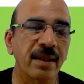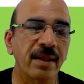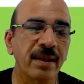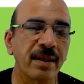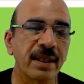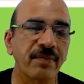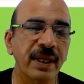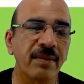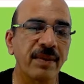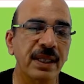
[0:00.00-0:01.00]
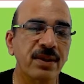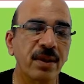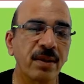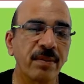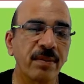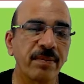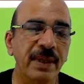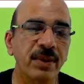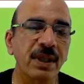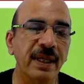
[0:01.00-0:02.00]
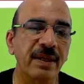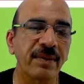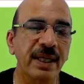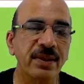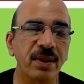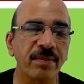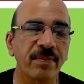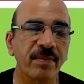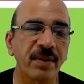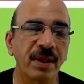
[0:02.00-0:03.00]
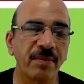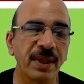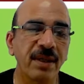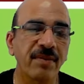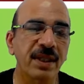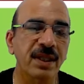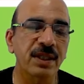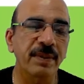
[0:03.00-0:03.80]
yes, refractive index of absolute refractive index of B with